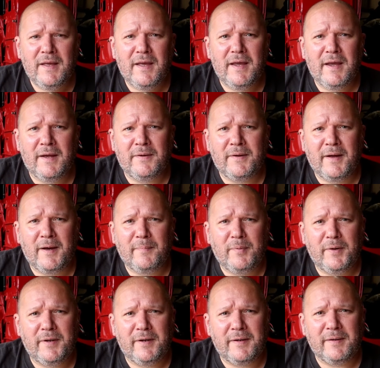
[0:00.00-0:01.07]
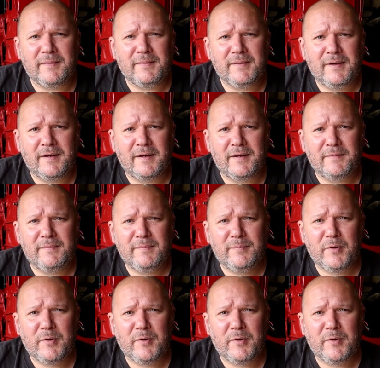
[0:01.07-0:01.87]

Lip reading: and put in a